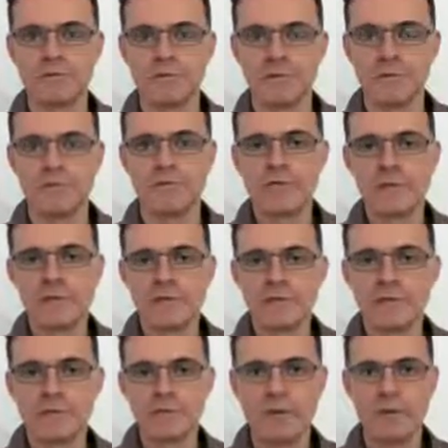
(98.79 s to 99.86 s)
So
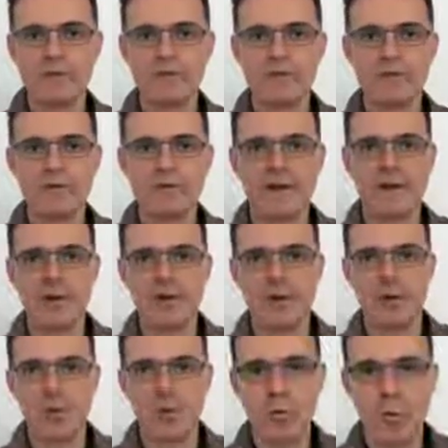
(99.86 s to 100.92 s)
first you have to define
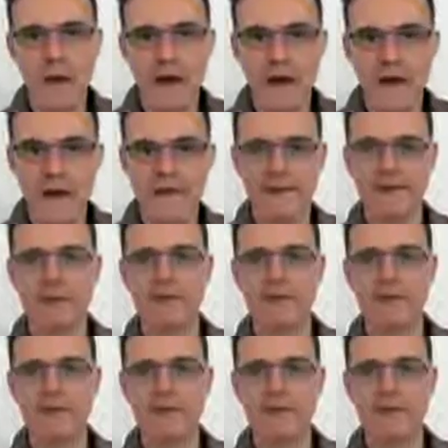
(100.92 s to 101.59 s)
your why.